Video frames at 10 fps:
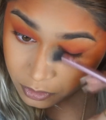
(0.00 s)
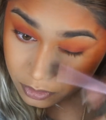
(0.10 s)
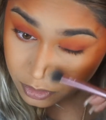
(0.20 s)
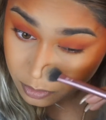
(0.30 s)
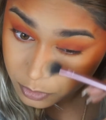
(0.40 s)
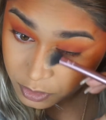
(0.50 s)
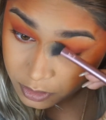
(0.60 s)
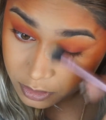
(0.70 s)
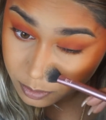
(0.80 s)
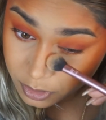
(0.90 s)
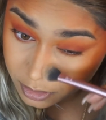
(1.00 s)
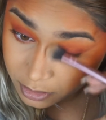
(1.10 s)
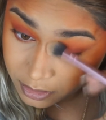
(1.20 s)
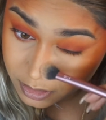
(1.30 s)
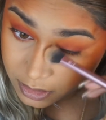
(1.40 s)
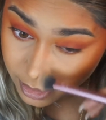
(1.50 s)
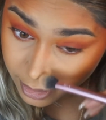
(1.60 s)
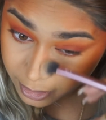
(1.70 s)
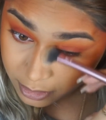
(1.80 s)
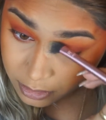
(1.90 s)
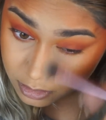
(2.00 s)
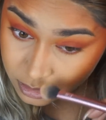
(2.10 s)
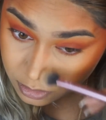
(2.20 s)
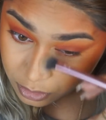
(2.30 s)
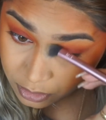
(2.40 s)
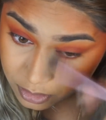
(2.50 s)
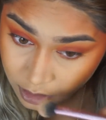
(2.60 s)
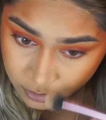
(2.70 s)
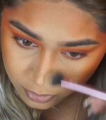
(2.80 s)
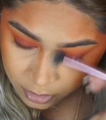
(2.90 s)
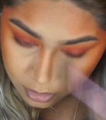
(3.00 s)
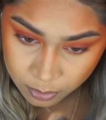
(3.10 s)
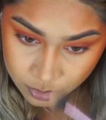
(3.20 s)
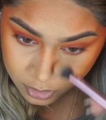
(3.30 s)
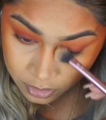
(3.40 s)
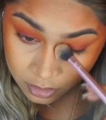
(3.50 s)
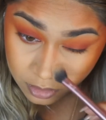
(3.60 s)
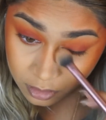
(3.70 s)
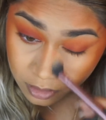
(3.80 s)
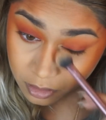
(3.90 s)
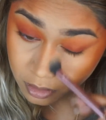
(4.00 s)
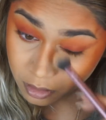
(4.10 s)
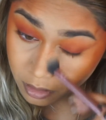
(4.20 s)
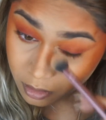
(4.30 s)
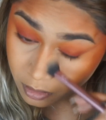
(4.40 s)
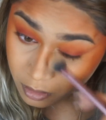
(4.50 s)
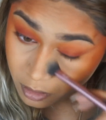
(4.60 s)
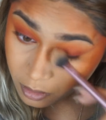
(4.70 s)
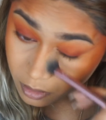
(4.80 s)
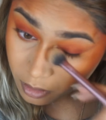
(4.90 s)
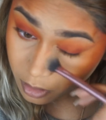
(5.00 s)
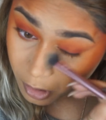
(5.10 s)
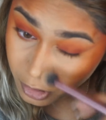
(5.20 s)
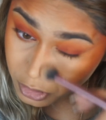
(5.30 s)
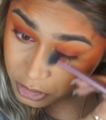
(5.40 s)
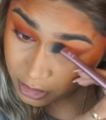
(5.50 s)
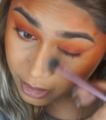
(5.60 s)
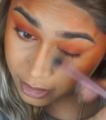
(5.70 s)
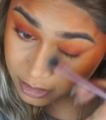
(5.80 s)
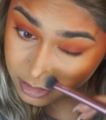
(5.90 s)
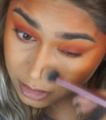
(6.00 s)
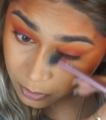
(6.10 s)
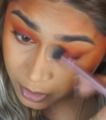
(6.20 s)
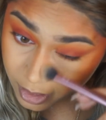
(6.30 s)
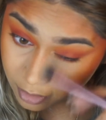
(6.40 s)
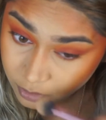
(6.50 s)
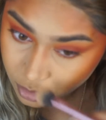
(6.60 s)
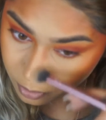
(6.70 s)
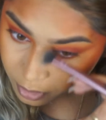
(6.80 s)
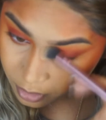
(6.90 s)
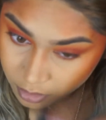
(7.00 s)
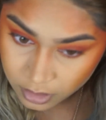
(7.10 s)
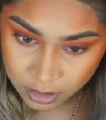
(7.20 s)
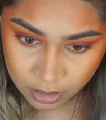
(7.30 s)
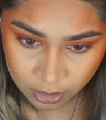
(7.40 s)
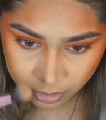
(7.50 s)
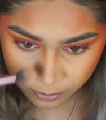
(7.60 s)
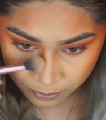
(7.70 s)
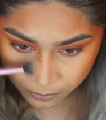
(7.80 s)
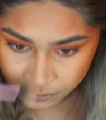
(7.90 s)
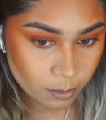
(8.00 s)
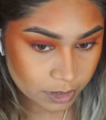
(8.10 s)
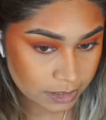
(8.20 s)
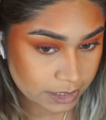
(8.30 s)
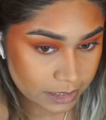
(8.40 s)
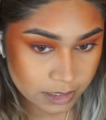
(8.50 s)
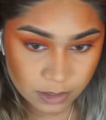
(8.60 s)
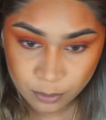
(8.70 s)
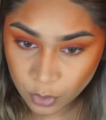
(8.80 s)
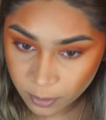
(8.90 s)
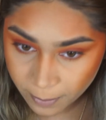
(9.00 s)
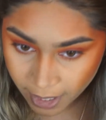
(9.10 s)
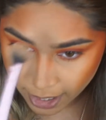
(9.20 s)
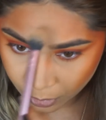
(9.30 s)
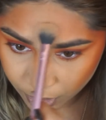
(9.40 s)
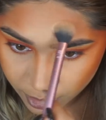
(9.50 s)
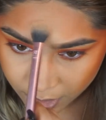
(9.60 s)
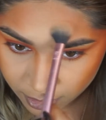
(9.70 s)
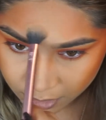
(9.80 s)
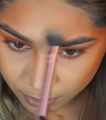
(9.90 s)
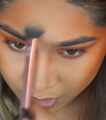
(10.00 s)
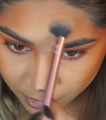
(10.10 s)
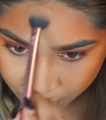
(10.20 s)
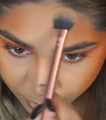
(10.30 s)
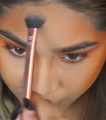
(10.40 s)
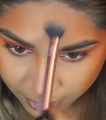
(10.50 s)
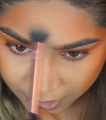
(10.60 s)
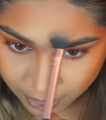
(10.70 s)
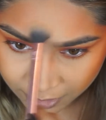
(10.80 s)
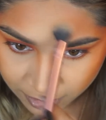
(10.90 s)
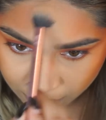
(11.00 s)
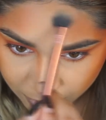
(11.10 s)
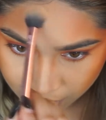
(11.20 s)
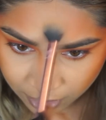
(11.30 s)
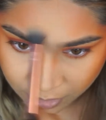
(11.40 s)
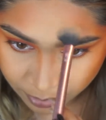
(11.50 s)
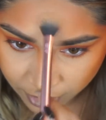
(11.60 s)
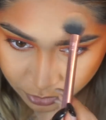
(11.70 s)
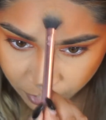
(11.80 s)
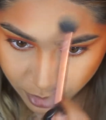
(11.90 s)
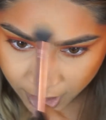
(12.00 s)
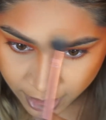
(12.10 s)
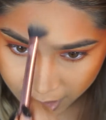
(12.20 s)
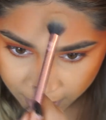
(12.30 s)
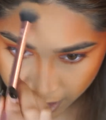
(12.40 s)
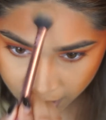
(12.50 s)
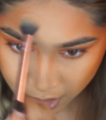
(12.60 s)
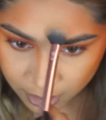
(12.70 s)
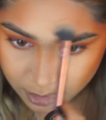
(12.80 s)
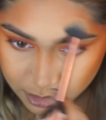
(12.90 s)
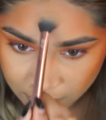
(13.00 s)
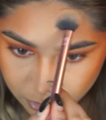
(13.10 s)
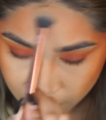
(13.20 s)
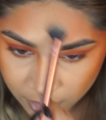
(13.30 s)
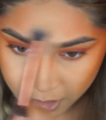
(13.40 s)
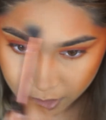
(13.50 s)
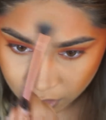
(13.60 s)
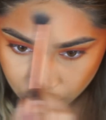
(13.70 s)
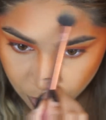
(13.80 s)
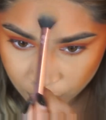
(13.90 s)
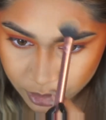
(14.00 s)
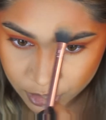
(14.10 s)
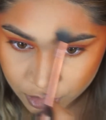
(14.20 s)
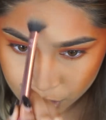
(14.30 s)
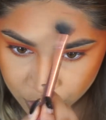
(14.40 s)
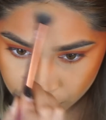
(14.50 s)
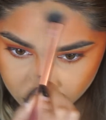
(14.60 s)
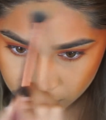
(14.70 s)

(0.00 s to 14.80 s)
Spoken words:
So I'm just going to put it on the sides and just soften up the harsh lines that we have going on here. I'm going to take some more powder and I'm going to put it in the middle of my forehead because I feel like the orange